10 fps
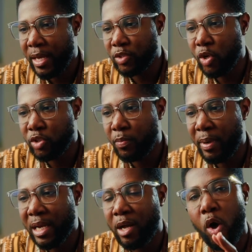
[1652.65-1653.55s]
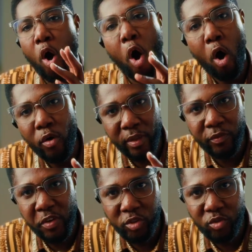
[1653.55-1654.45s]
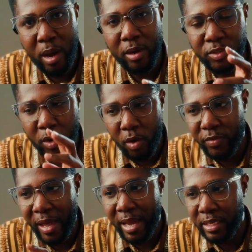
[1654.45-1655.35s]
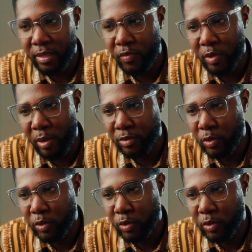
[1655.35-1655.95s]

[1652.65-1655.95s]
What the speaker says: it's going to bring out all the visuals of that individual.